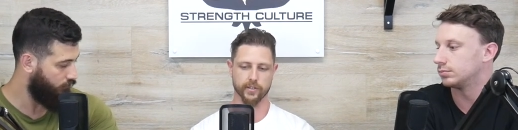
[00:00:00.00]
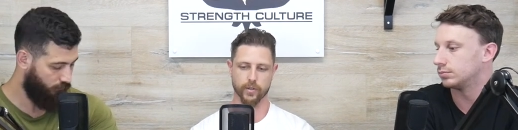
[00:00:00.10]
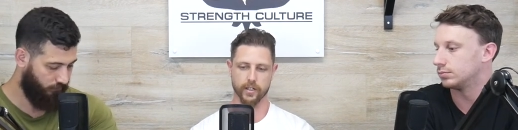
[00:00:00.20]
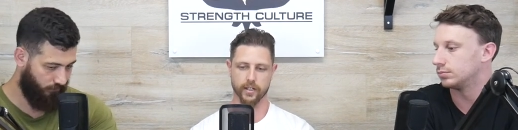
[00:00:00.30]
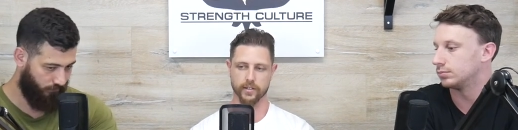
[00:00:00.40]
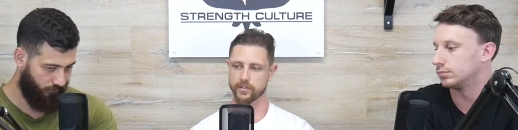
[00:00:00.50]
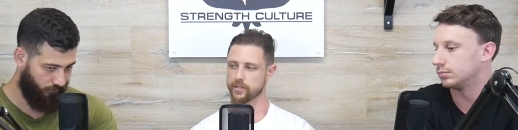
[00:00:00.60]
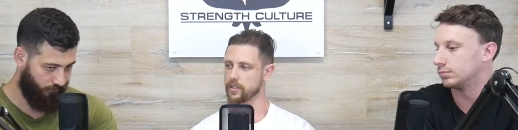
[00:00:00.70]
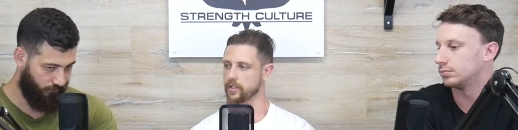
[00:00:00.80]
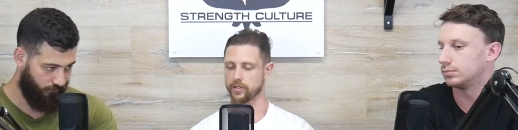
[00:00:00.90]
Speaker 1: as well as
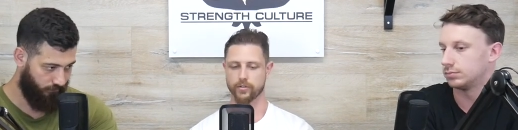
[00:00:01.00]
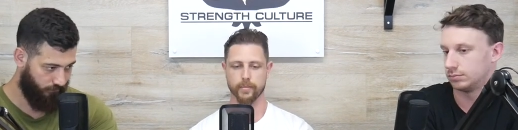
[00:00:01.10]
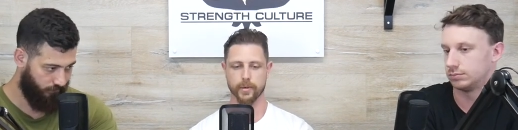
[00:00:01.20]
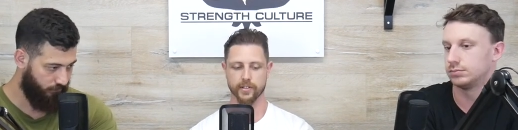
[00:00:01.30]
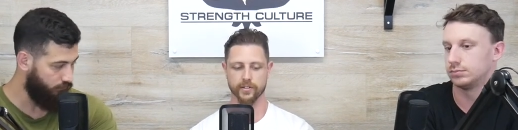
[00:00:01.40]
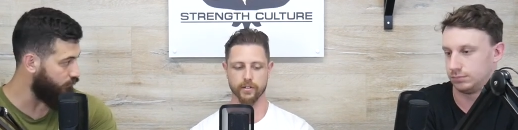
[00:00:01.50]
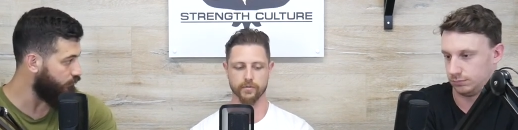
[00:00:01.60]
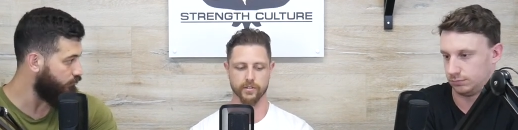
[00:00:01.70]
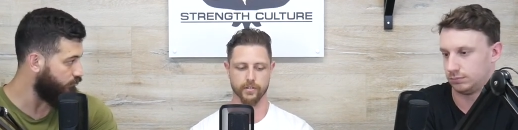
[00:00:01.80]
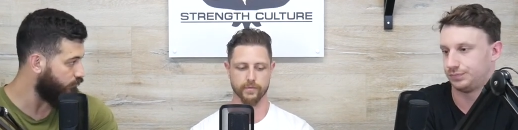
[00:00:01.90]
the Instagram page itself.
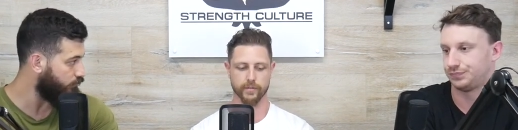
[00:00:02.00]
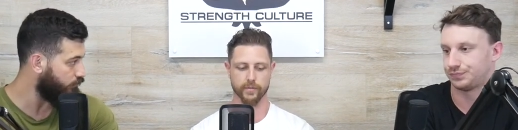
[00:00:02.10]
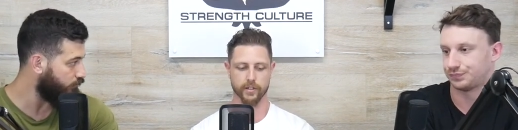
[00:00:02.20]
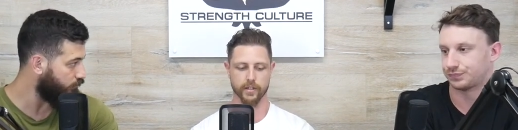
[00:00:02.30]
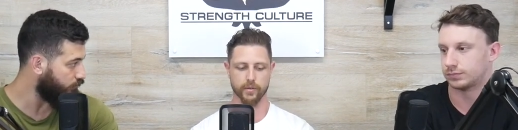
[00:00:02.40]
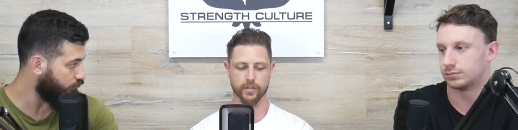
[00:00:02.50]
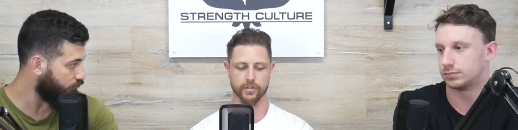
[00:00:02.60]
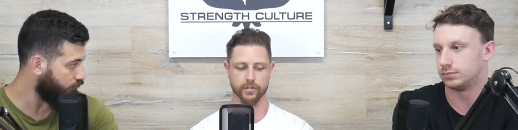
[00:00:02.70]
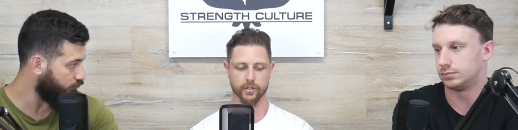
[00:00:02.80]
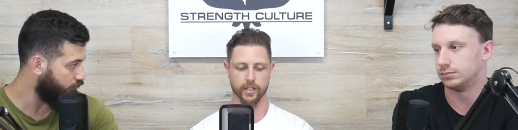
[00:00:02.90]
So if you follow that one,
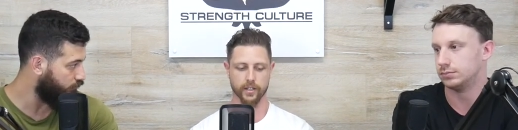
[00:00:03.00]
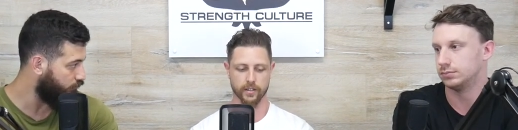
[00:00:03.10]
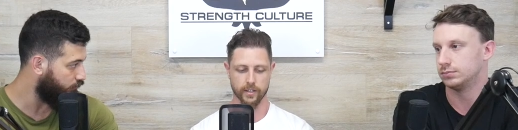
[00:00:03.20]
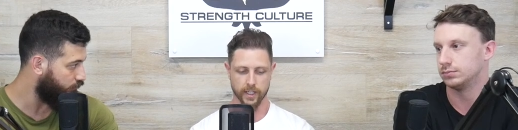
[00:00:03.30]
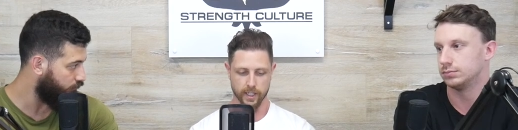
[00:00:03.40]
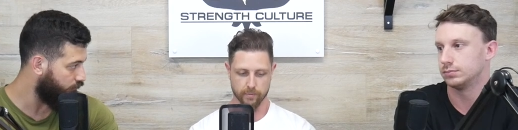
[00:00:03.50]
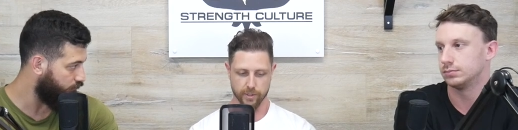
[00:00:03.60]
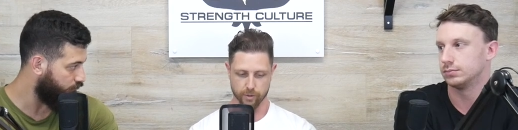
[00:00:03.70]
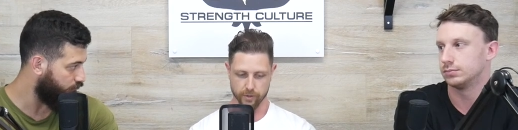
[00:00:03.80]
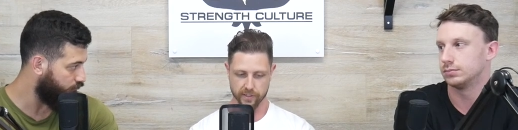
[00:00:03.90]
you'll uh, be
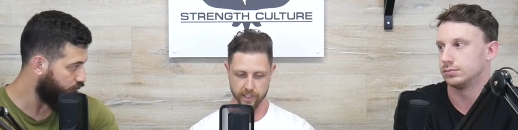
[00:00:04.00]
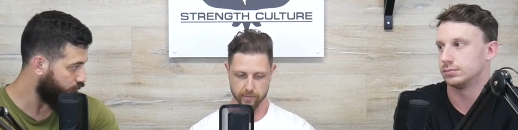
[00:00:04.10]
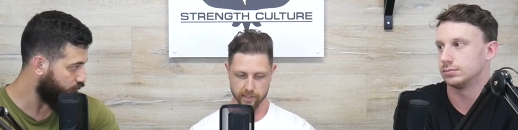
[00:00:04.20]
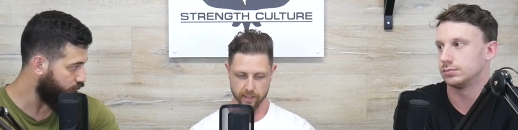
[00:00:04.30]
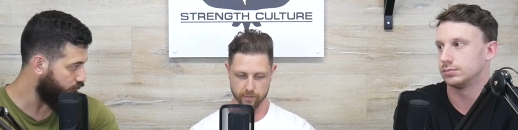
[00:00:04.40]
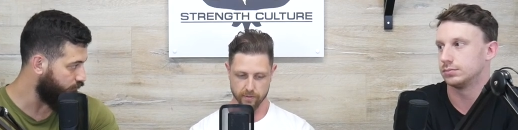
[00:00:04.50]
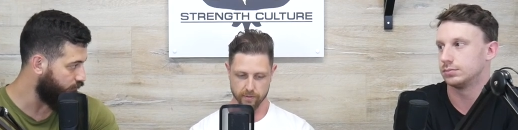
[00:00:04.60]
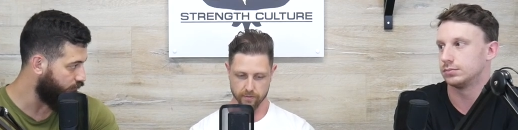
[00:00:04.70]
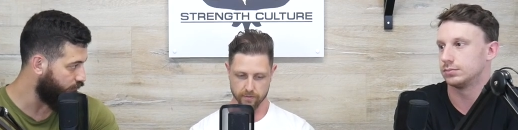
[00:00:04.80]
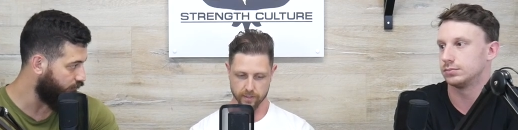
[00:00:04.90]
sure to stay up to date with
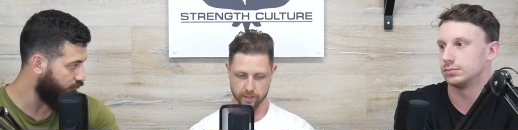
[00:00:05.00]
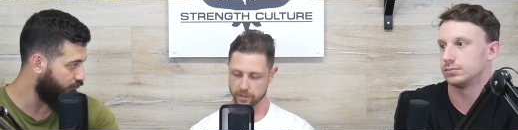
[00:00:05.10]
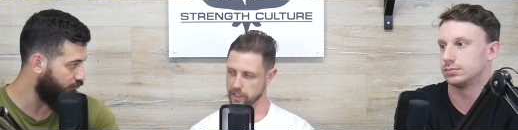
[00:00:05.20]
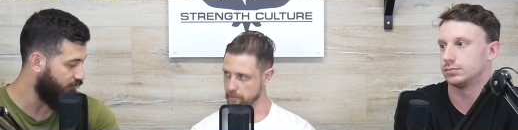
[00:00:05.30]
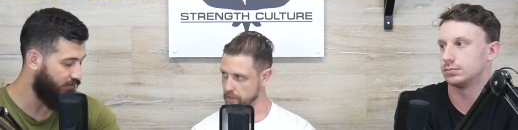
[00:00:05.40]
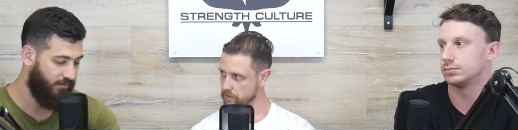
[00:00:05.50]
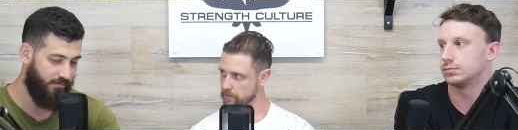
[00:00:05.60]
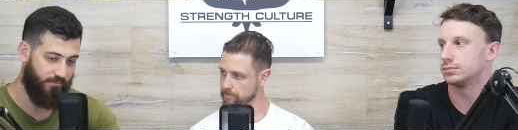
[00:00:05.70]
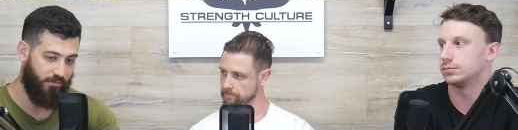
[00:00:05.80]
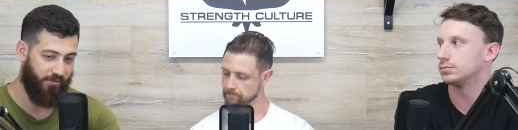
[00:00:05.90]
all things JPS.
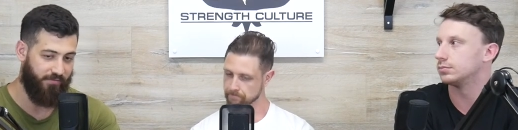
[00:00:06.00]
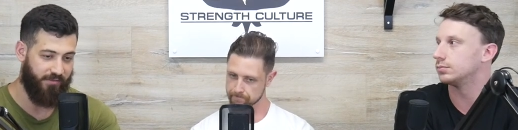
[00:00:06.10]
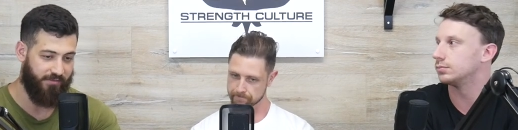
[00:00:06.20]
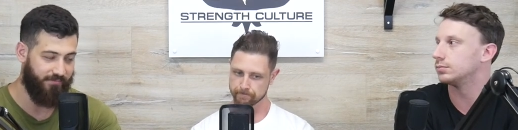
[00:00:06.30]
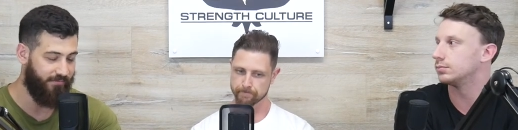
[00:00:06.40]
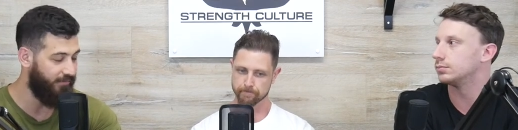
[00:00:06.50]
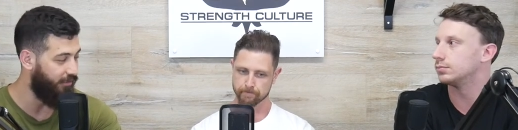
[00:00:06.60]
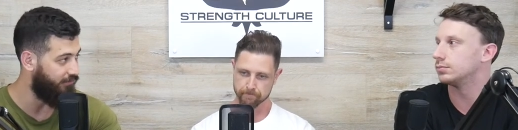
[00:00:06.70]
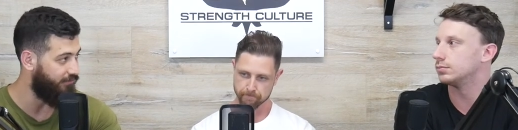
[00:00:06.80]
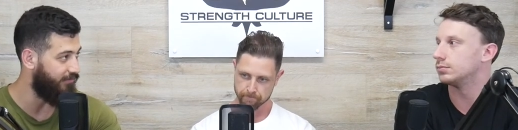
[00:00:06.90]
Speaker 2: Perfect.
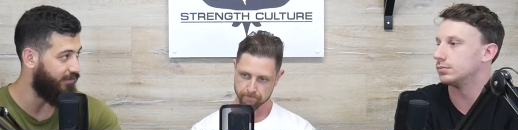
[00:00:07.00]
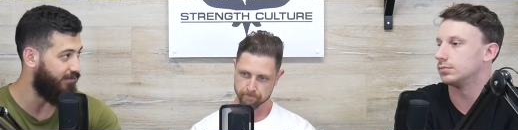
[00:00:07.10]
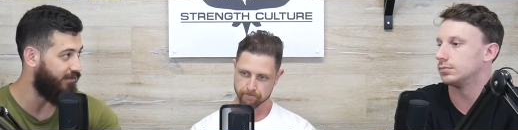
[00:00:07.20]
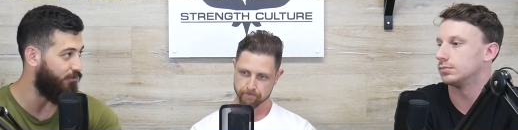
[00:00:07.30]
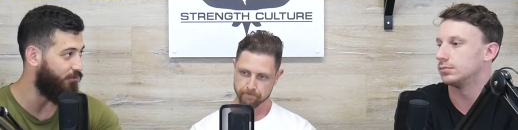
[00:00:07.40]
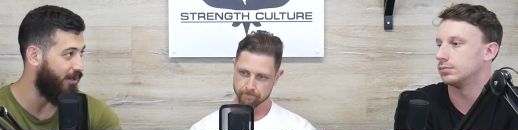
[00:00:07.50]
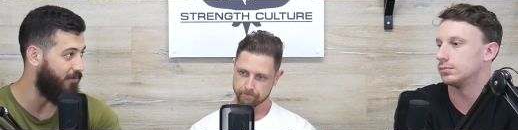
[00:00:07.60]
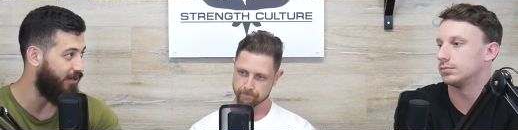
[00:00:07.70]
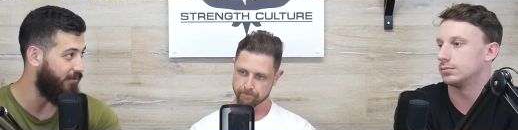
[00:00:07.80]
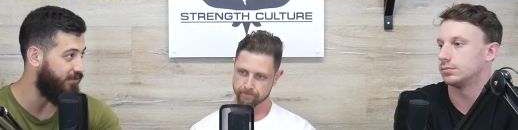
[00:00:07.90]
Well, I think we'll wrap it
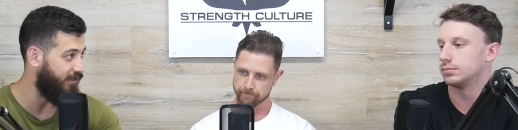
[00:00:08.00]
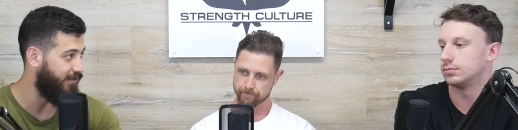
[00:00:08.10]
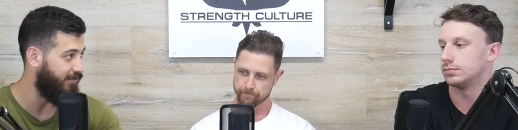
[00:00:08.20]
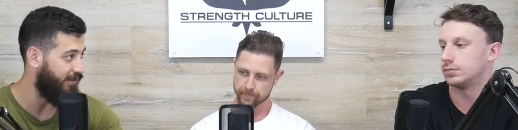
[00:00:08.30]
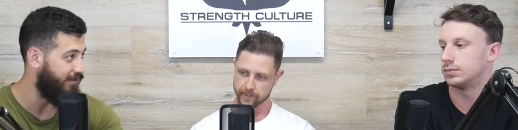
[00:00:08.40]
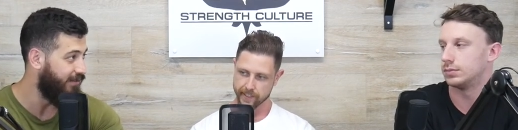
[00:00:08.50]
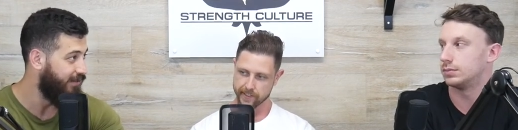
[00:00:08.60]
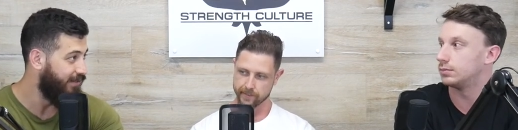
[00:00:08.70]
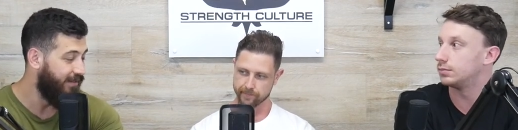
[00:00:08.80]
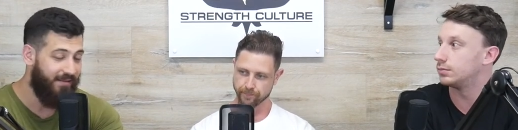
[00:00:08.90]
up there then.
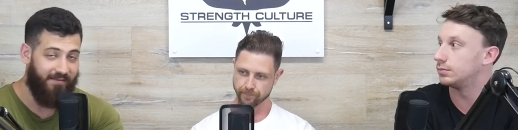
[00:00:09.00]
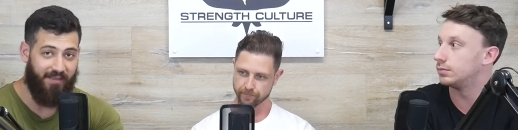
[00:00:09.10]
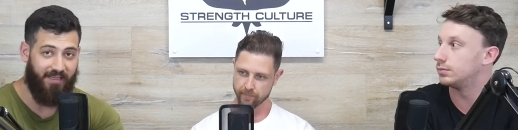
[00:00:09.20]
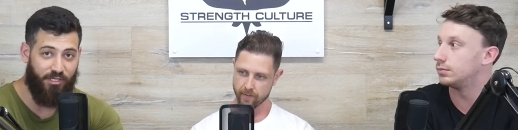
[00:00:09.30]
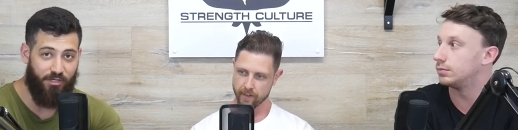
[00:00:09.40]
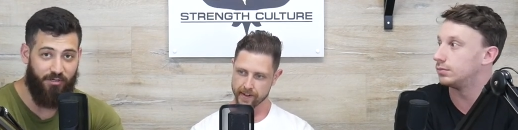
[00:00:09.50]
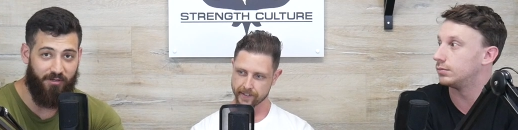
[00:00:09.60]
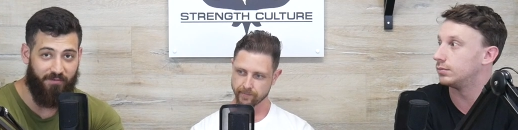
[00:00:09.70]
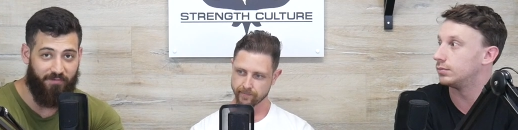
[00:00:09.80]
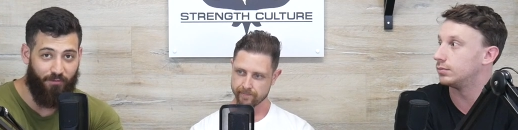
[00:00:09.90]
Thank
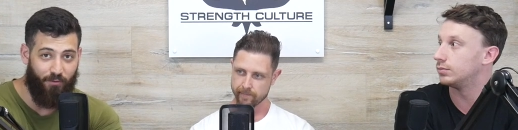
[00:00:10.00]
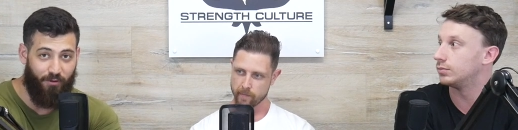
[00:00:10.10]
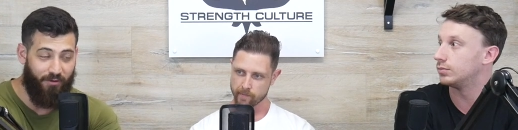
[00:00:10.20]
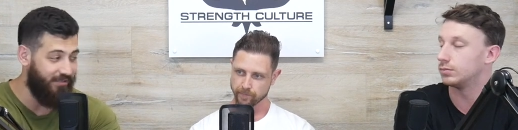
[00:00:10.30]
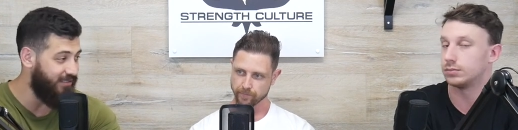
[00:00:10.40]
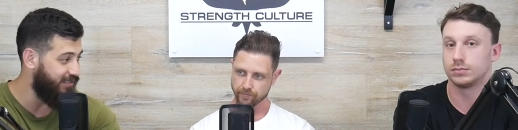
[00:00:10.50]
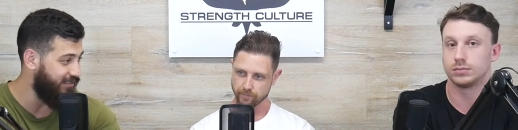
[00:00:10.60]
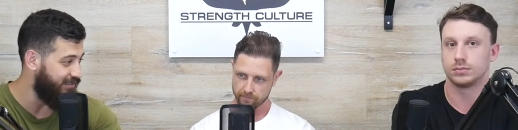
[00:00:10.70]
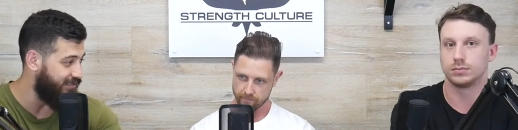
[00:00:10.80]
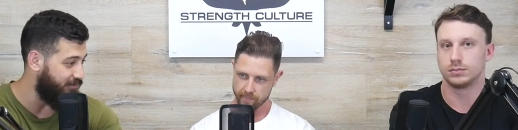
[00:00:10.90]
you for listening to
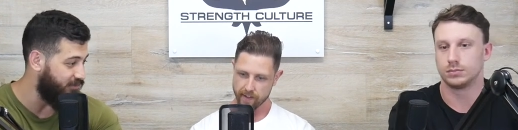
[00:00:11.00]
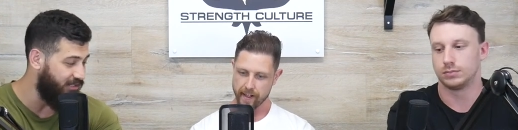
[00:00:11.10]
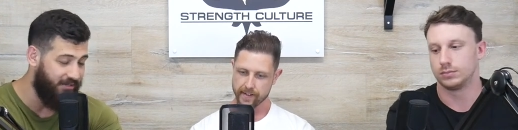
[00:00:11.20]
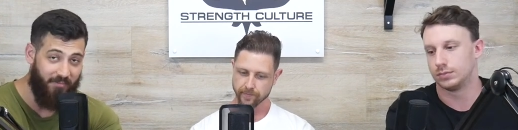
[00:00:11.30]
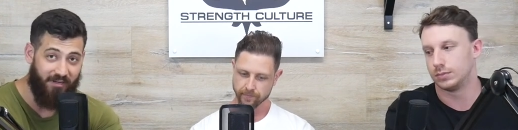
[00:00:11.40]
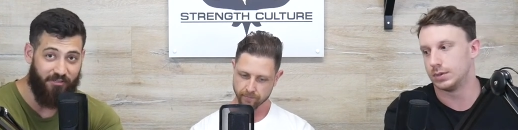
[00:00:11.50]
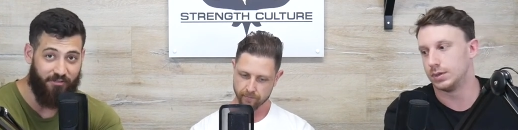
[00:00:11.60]
this episode. Merry